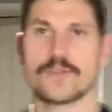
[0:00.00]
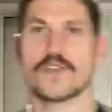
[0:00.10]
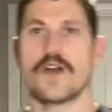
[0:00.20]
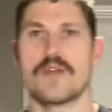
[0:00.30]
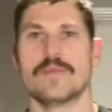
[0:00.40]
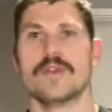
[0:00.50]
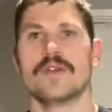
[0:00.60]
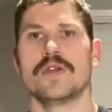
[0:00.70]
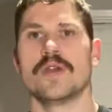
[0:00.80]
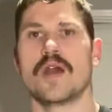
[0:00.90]
time.
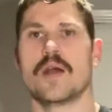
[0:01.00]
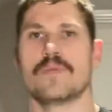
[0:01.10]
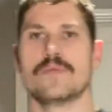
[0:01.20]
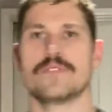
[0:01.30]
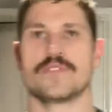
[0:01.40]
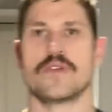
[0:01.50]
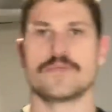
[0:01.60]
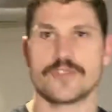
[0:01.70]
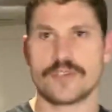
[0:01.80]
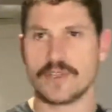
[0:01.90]
So I'm
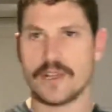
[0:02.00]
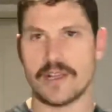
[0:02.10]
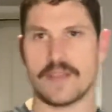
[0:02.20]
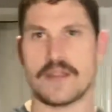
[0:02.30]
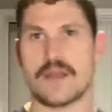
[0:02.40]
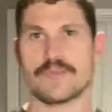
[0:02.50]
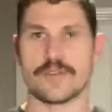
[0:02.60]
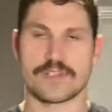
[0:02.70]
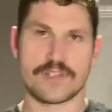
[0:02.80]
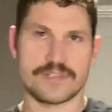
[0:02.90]
just gonna clear that up
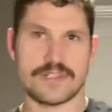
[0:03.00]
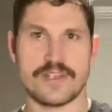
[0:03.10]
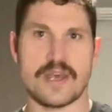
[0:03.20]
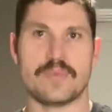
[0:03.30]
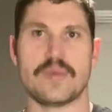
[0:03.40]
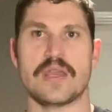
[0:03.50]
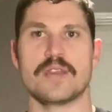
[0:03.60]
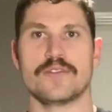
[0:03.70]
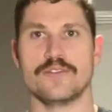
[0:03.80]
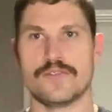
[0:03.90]
because I can see that being a
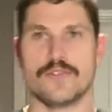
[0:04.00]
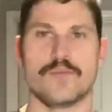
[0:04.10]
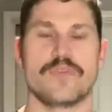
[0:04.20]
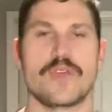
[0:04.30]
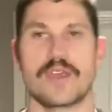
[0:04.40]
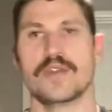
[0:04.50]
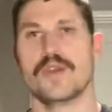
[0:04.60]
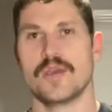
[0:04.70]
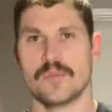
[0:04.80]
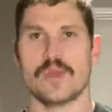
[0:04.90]
YouTube thing.
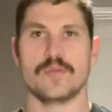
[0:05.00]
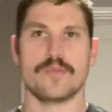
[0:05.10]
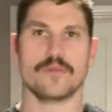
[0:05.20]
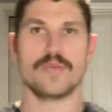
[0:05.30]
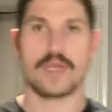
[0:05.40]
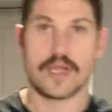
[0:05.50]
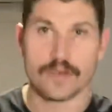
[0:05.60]
People will be like,